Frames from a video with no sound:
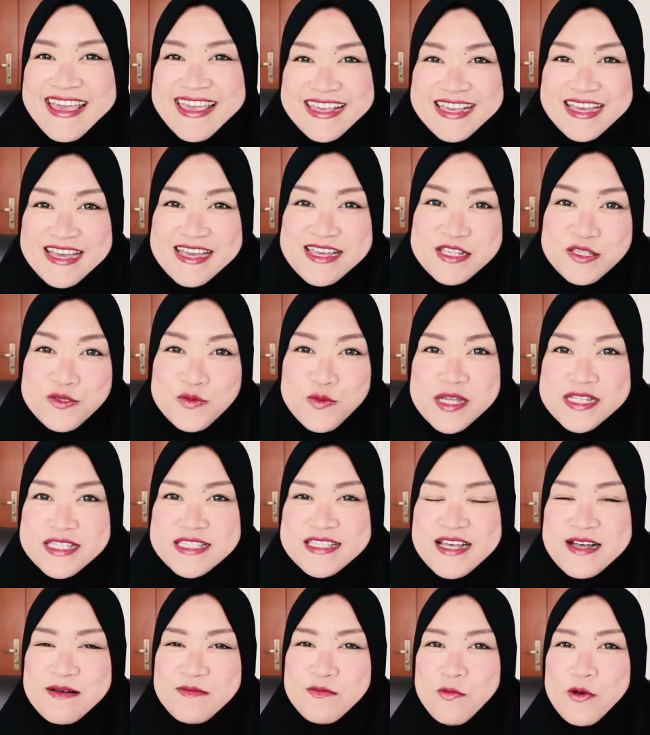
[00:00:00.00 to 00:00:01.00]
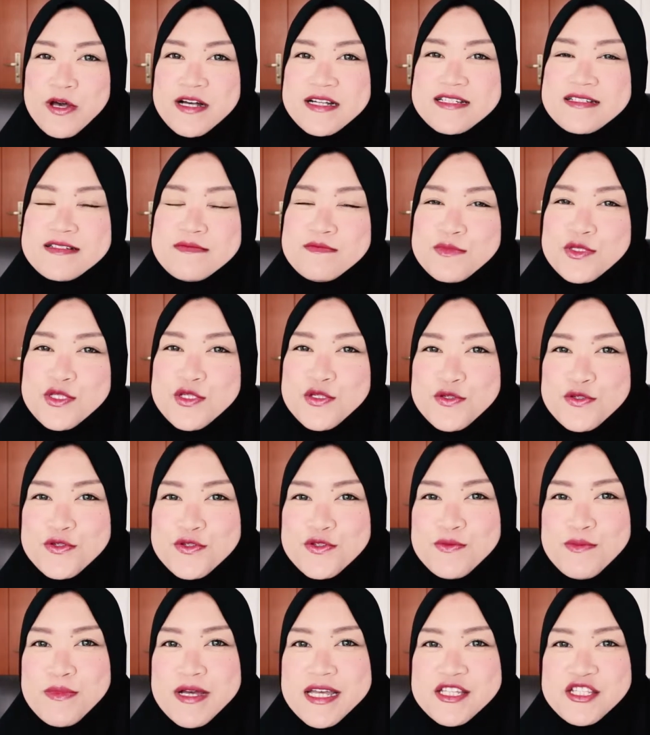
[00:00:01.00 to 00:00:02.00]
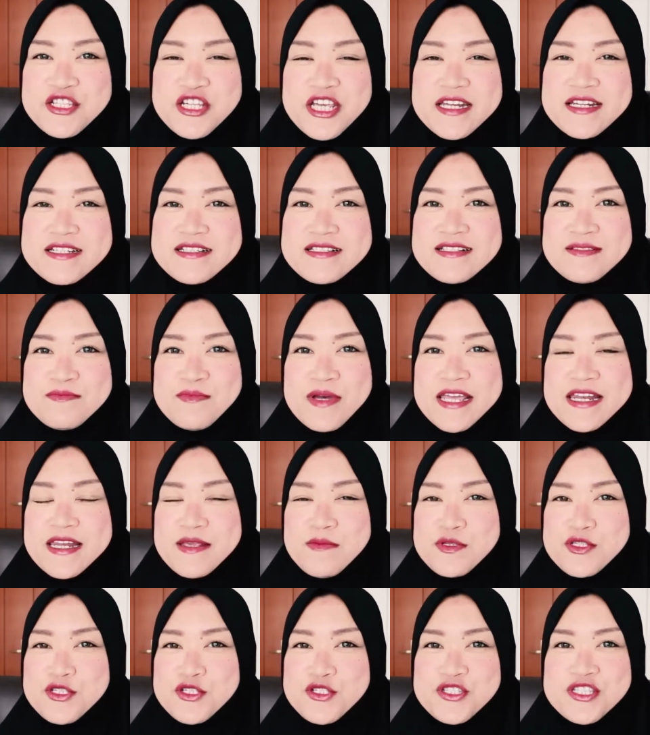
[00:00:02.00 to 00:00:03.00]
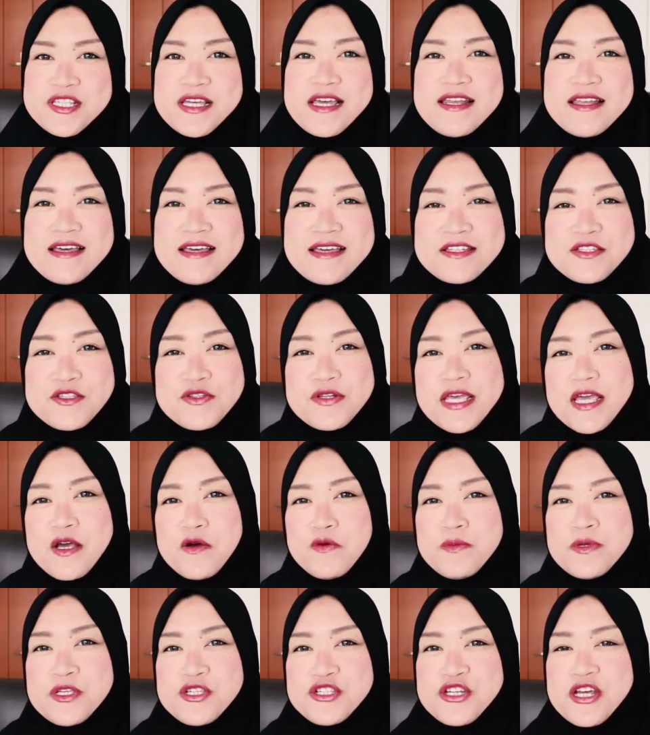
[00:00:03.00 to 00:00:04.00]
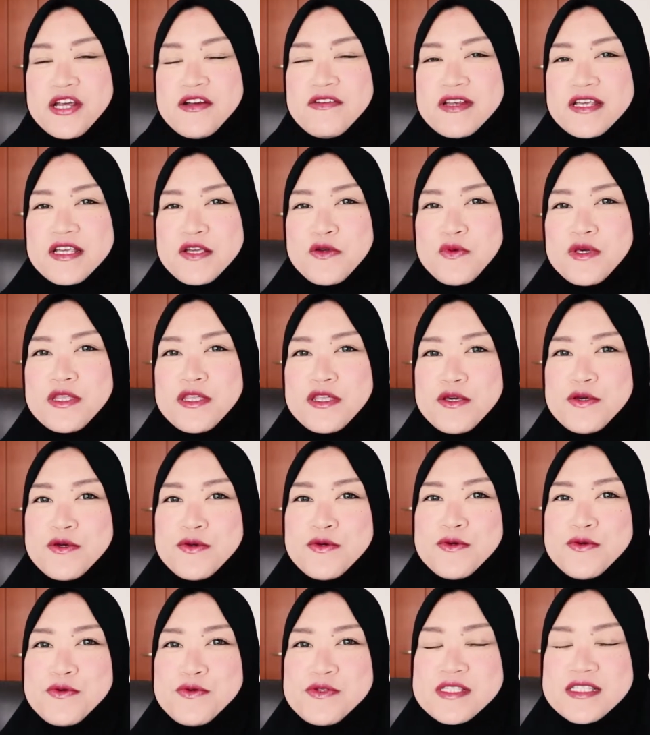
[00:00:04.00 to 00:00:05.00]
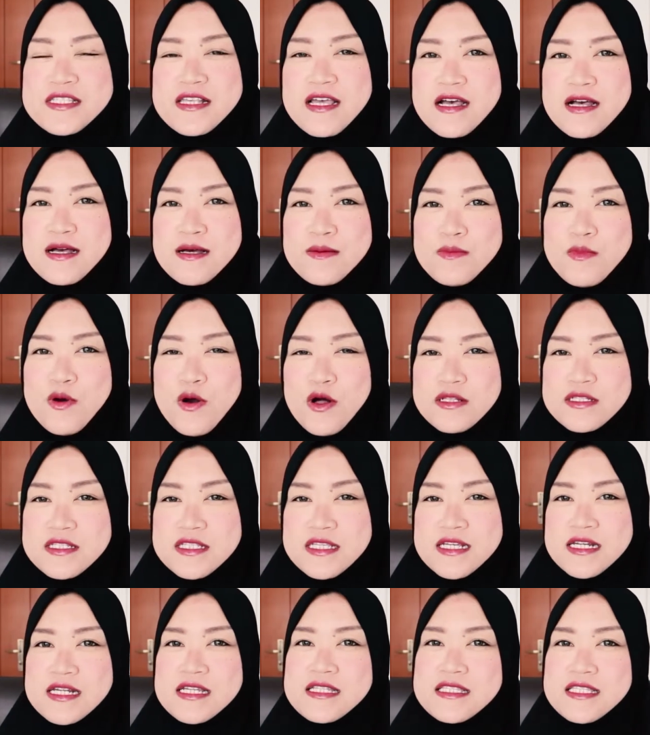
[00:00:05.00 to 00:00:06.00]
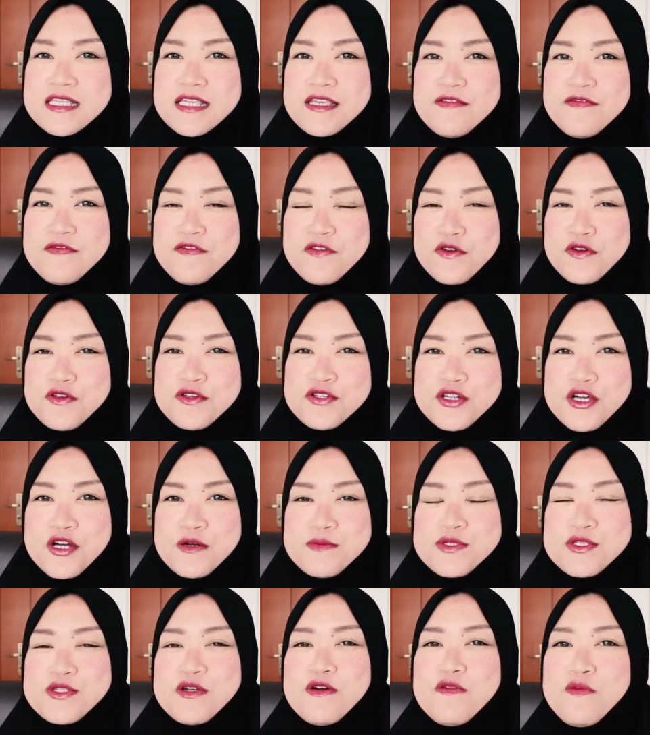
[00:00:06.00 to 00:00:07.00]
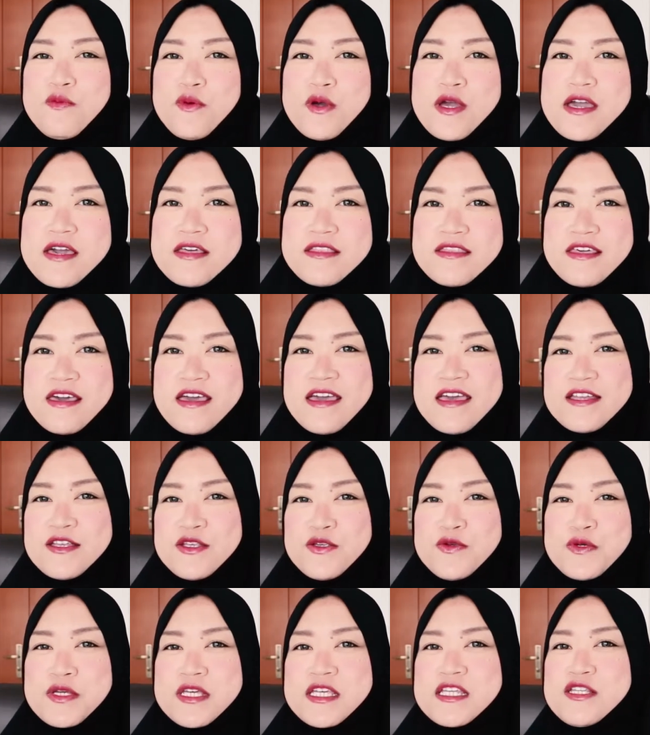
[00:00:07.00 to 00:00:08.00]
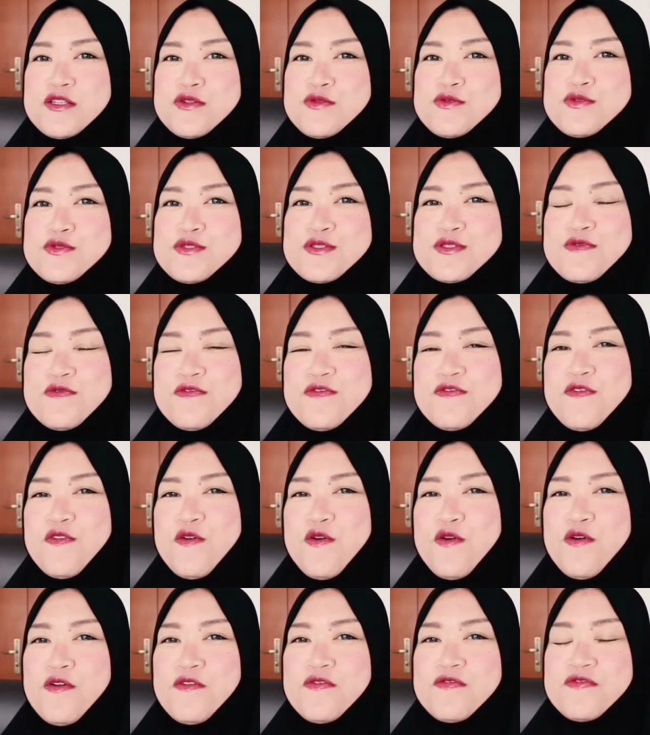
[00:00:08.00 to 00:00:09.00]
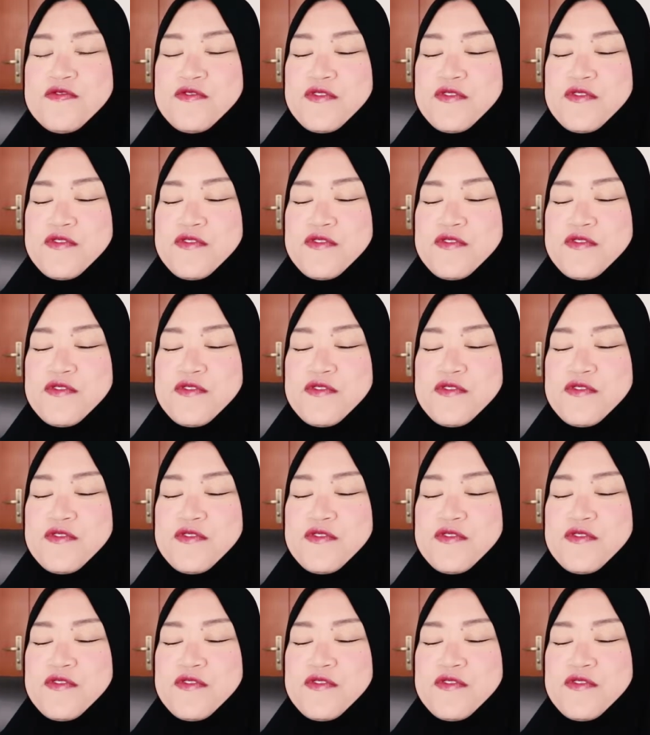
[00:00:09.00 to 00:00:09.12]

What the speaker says: Hey guys, what's up? Welcome to my channel. My name is Gisela and today I'll be sharing with you some alternative Photoshop software that you can use for